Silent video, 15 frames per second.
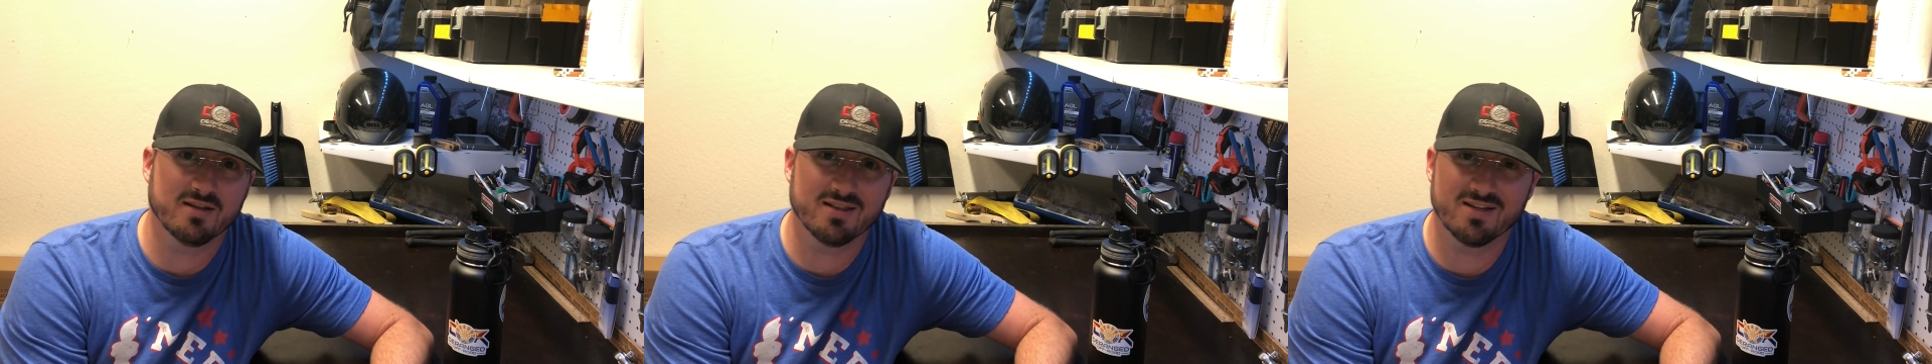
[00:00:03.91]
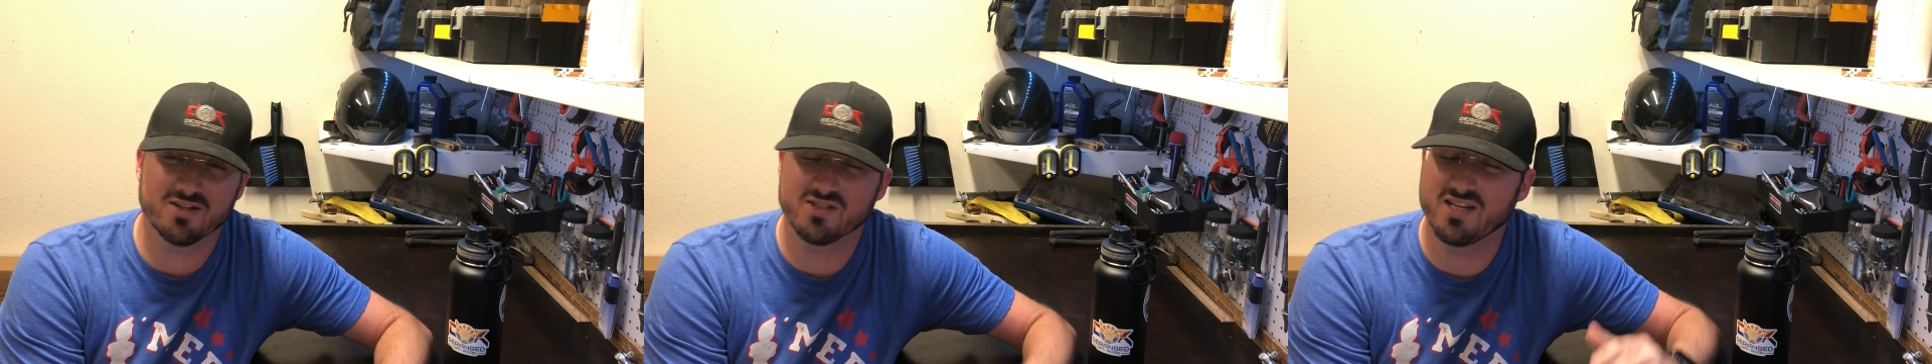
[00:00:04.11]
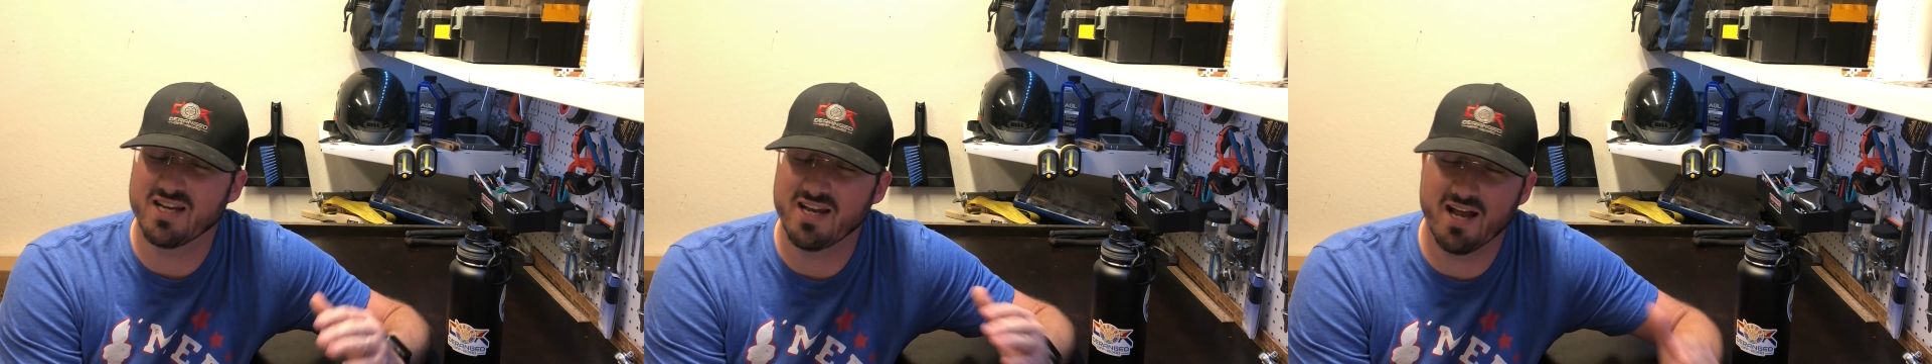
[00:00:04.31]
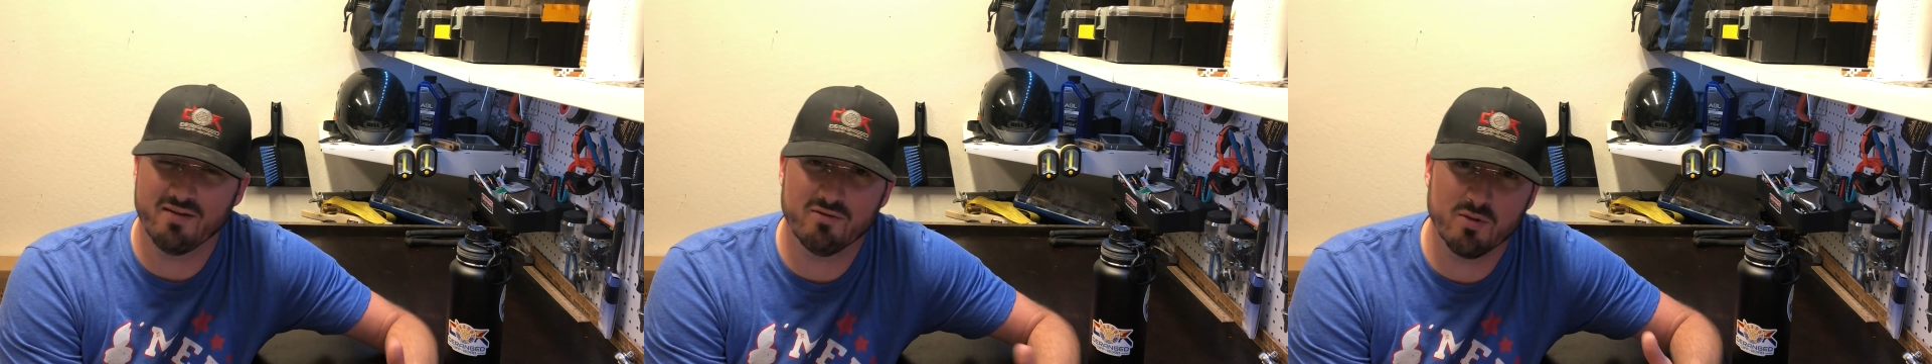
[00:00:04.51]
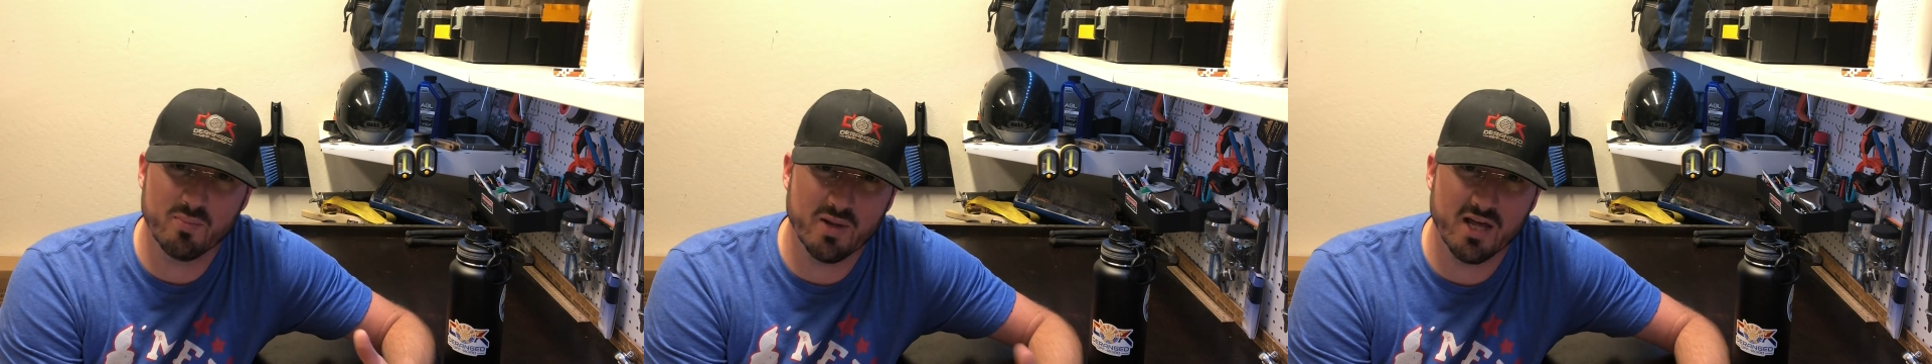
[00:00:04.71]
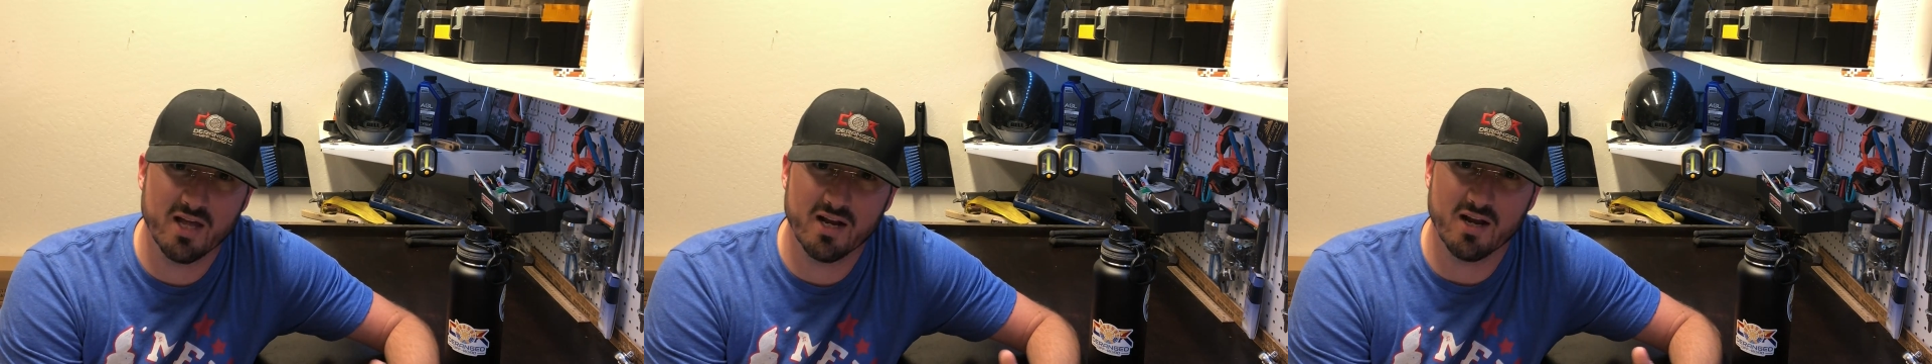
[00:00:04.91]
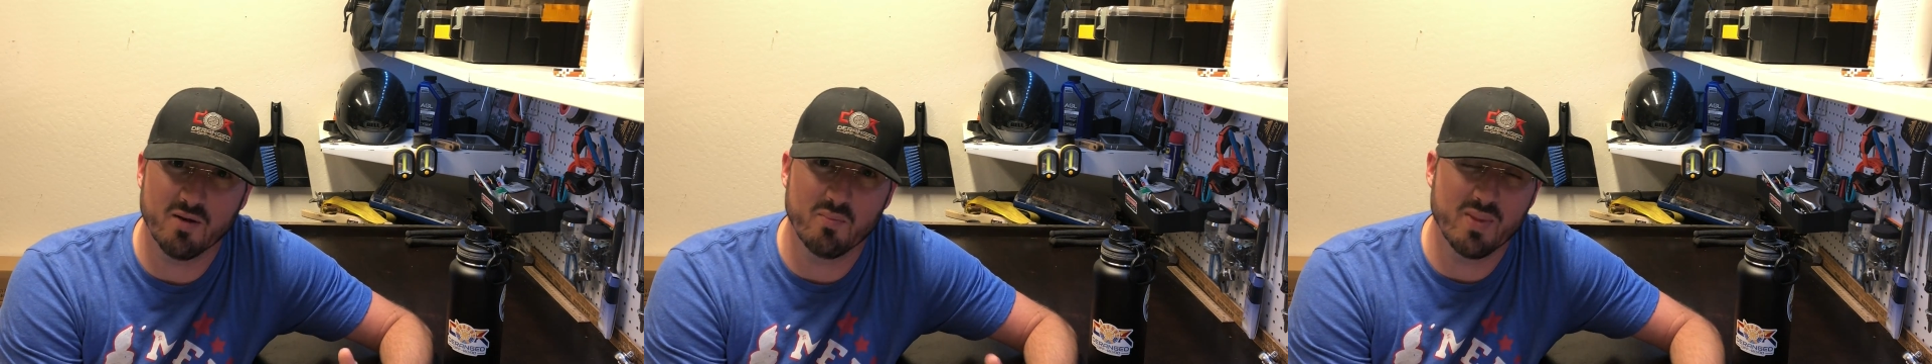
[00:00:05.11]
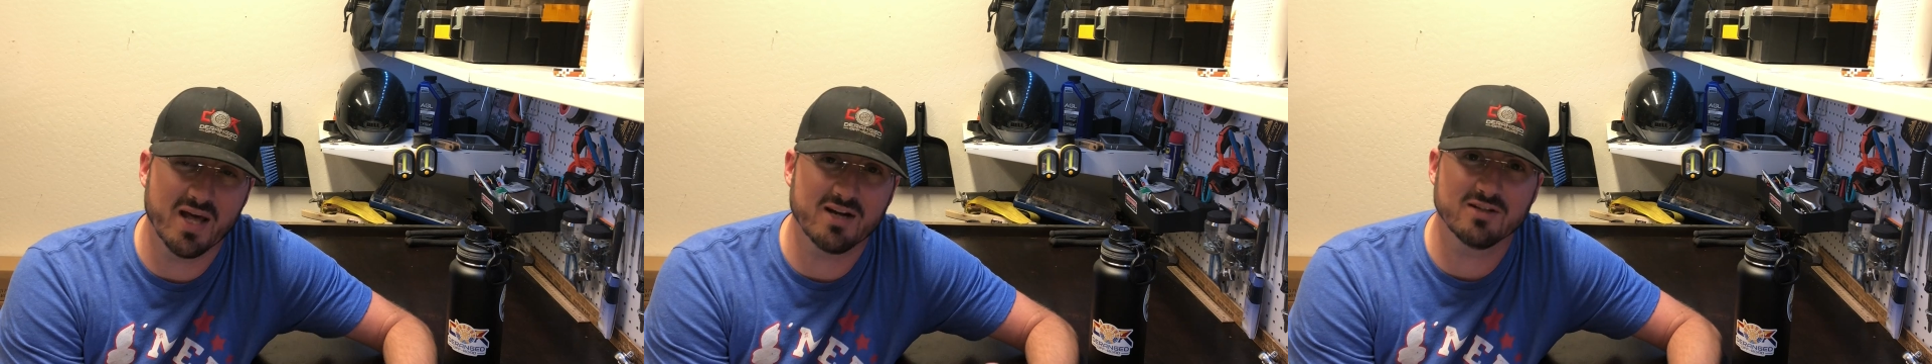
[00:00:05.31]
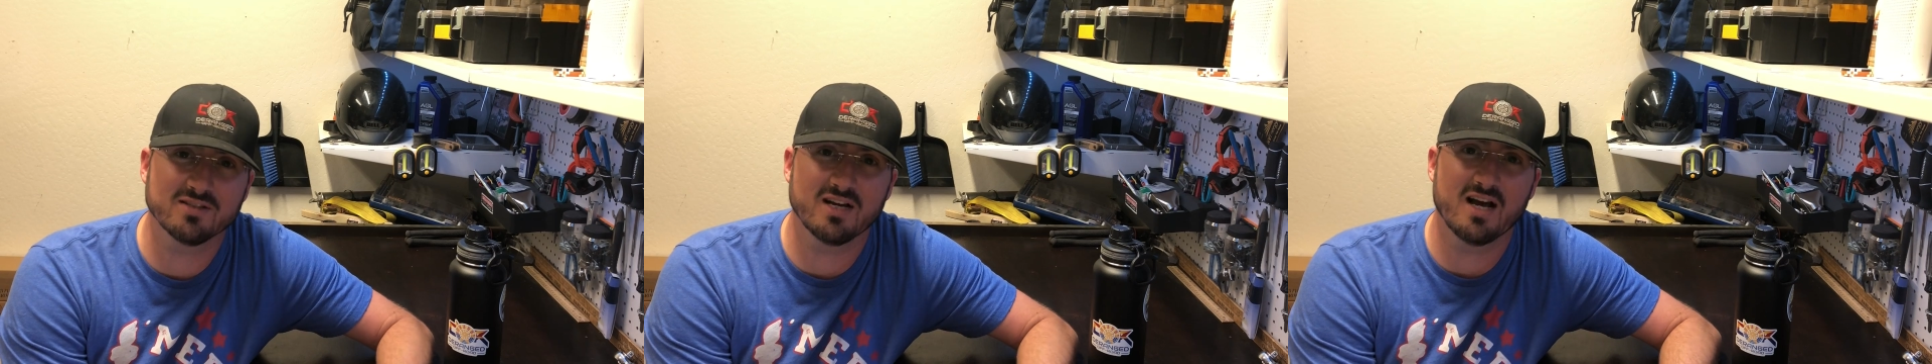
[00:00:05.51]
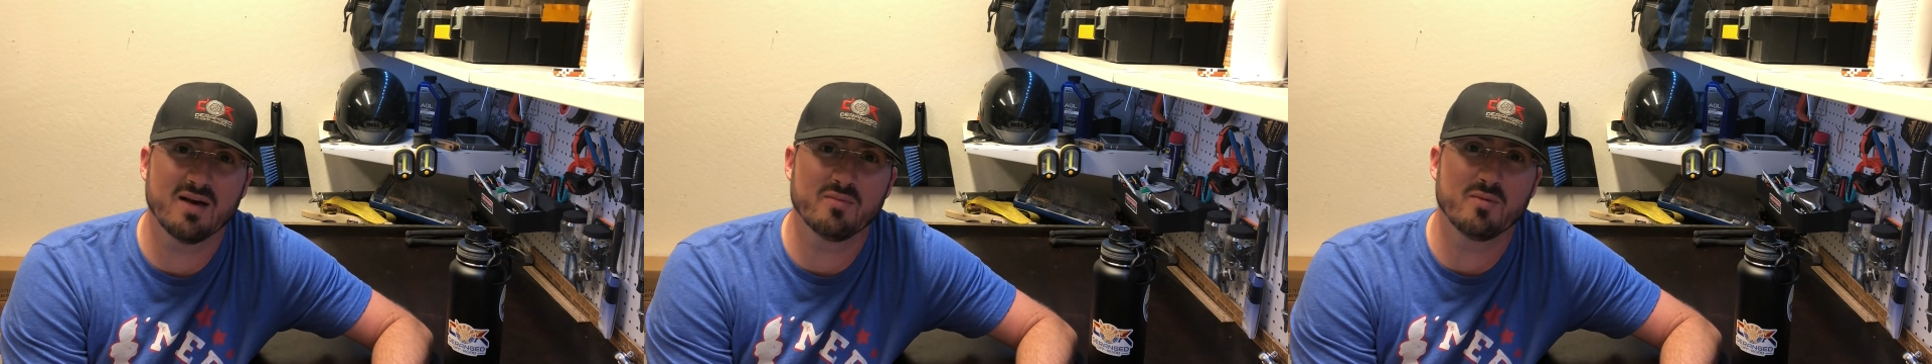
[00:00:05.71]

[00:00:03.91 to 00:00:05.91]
There's never been a better time